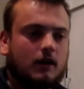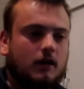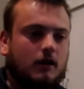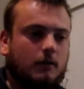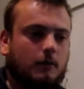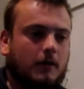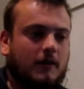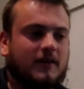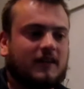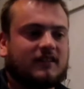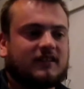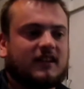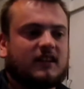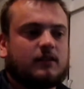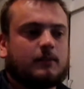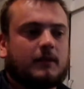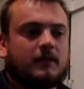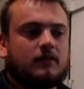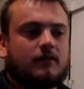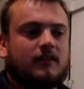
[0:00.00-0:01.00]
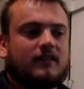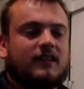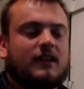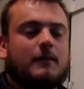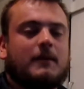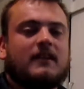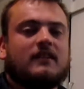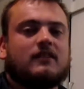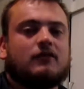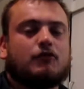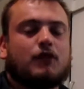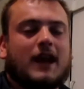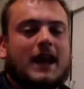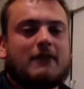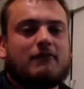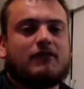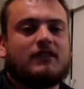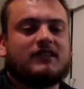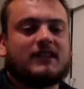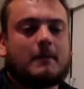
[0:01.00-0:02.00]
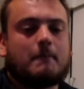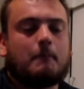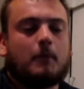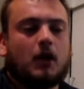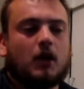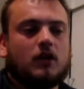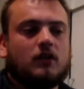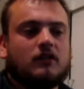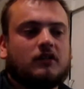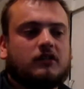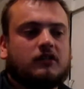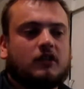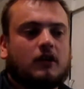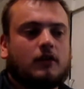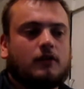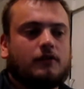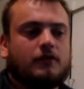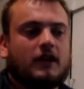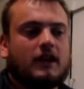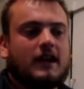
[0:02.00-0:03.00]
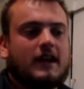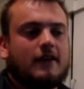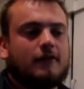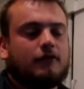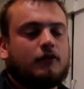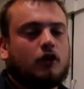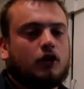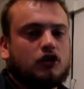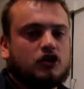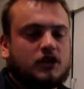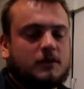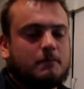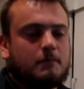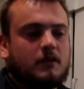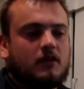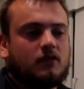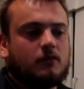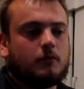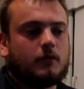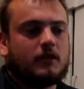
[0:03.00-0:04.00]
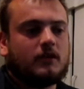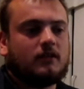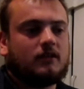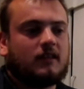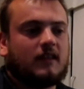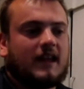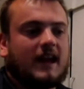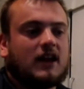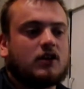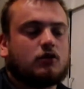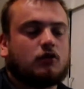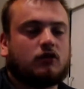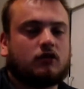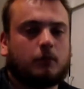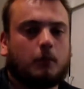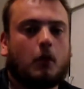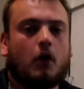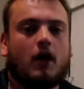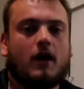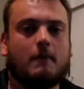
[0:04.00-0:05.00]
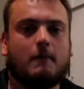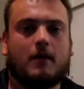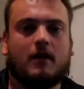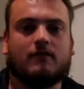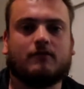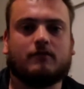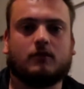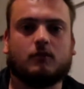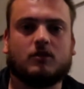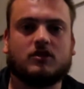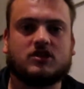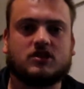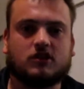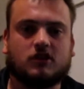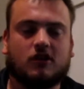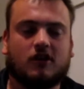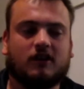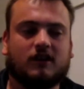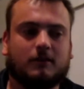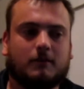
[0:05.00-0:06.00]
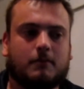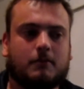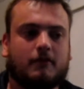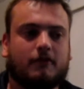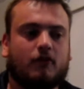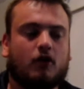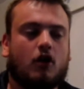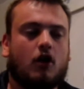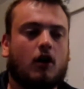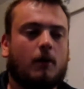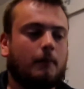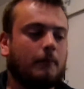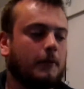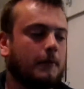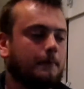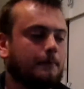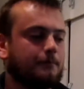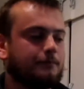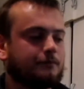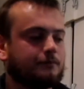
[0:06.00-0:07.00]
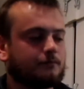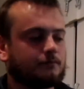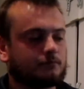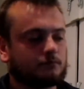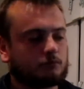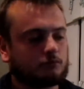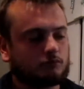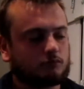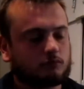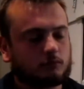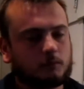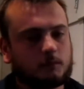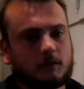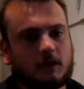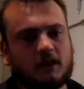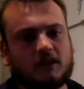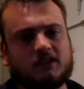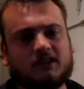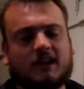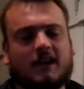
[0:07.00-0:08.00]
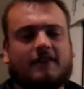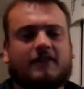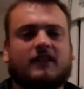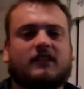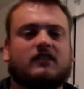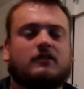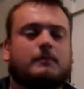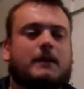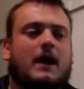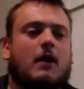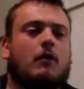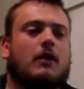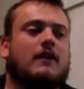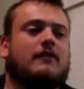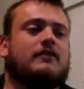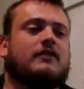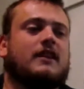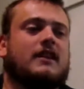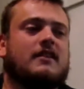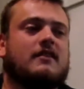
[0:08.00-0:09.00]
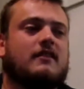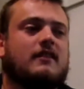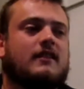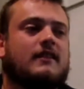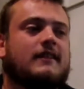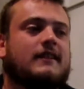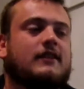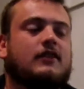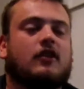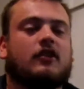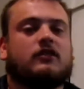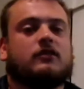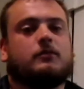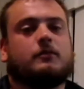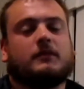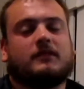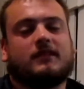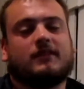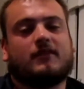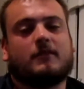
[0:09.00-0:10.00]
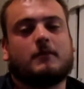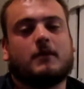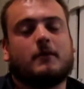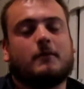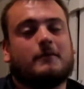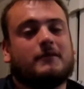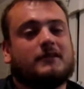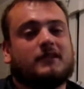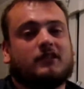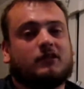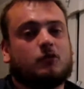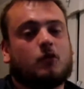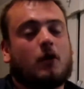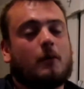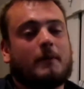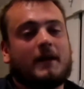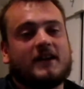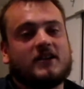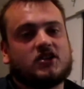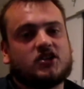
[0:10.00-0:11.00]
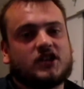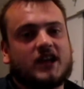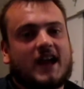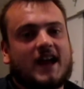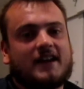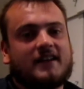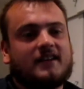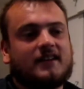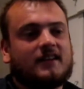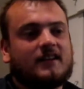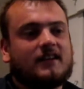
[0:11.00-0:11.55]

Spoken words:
But in this sense, specificity means the resemblance of the lift or gym movement to the actual sporting movement which is going to be performed. Say if this is powerlifting, your specific movements are squat, bench, dead.